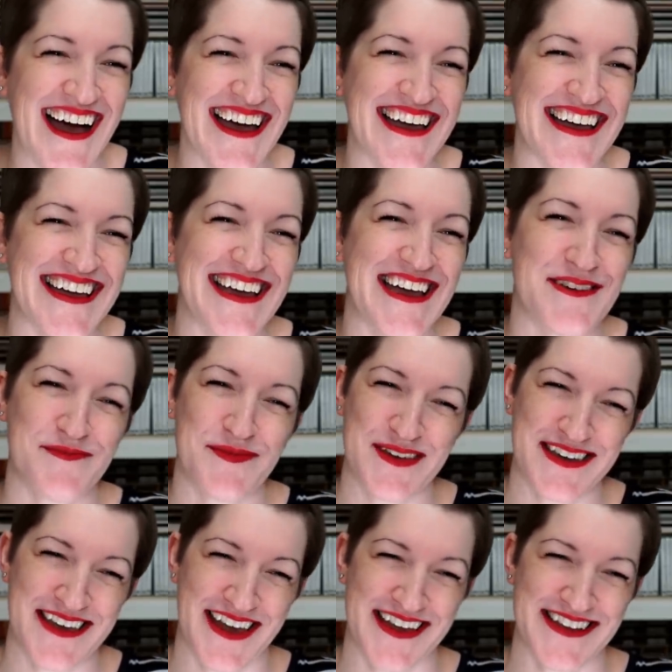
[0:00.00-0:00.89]

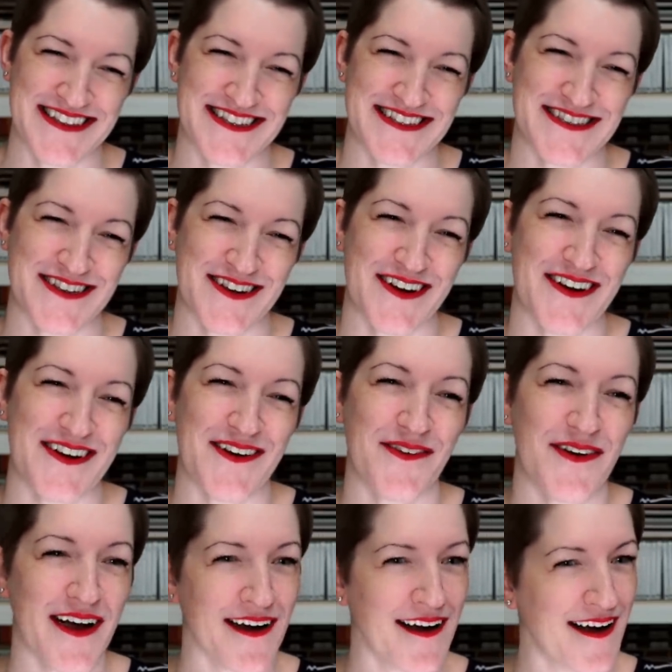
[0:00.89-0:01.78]
hippie Kansas girl.
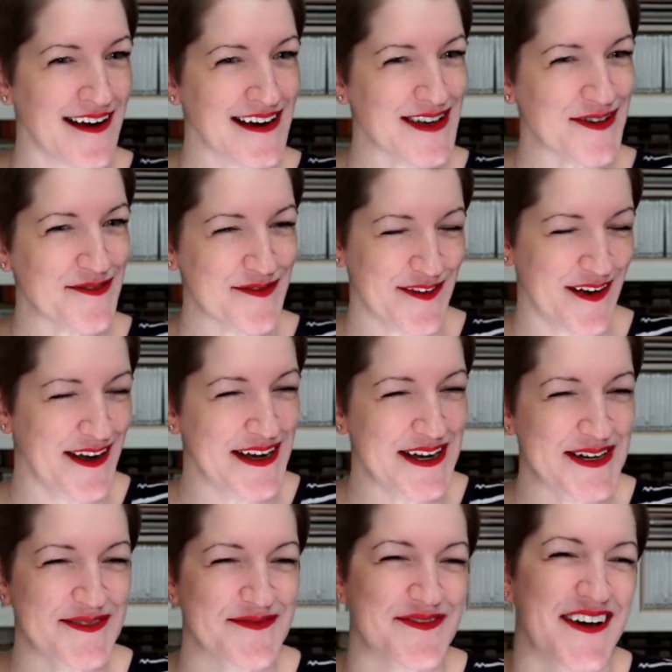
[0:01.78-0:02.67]
Where are you
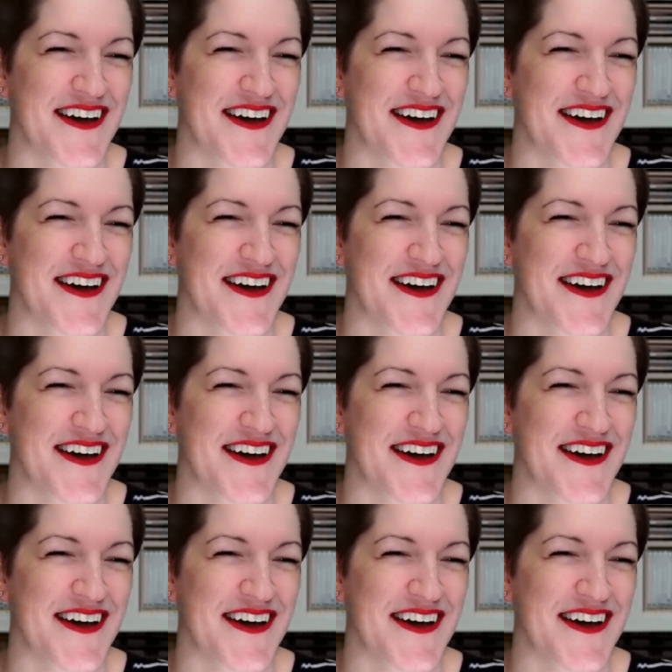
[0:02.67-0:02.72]
from?